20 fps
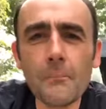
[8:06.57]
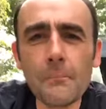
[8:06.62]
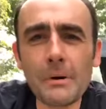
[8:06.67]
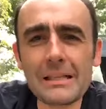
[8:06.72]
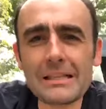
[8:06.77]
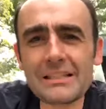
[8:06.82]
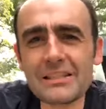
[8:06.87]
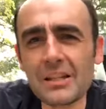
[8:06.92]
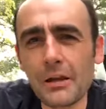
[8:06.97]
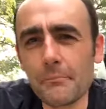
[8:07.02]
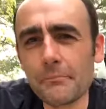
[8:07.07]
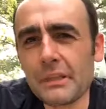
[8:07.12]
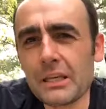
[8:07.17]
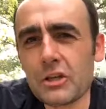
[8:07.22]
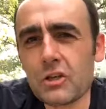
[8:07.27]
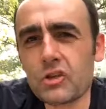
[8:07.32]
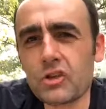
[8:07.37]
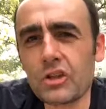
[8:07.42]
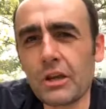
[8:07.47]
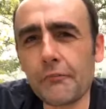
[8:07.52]
But
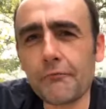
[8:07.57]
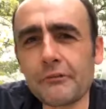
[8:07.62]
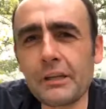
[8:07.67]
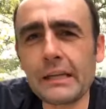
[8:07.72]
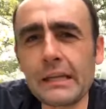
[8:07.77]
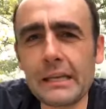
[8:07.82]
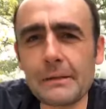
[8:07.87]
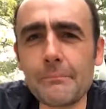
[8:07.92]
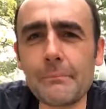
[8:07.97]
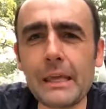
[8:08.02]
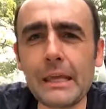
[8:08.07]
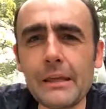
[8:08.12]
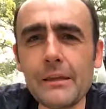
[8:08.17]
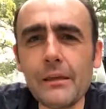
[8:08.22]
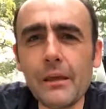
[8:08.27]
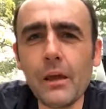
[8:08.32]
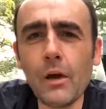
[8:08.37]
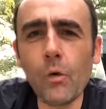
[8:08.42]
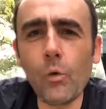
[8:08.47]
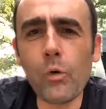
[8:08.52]
something shifted in me
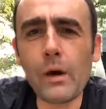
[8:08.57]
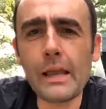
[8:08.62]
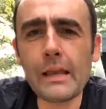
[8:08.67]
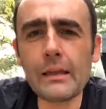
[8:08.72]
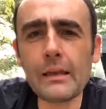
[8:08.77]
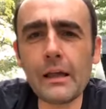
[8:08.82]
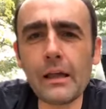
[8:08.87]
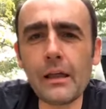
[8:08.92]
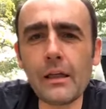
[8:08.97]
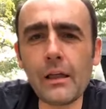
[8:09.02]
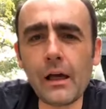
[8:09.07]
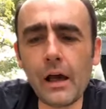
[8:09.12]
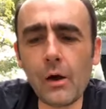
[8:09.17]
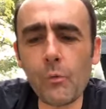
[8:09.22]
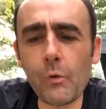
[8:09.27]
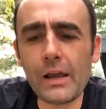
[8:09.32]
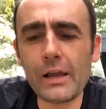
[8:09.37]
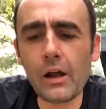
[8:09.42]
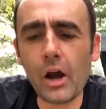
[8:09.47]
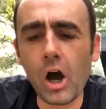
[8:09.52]
when
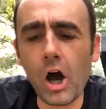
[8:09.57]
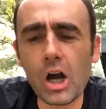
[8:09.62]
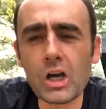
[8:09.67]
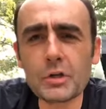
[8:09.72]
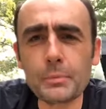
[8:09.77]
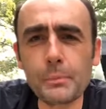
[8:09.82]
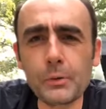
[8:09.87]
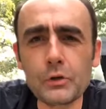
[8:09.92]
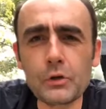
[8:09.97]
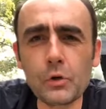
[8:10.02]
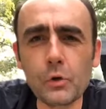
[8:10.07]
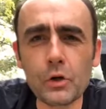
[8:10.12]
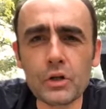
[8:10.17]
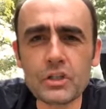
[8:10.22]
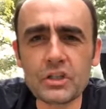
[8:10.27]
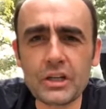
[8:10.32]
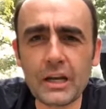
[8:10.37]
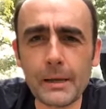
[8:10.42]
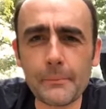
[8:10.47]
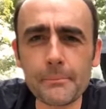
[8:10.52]
when
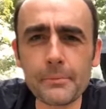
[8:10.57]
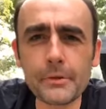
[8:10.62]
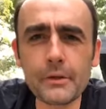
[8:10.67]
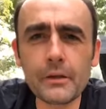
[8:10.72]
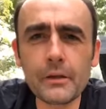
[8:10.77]
entrepreneurship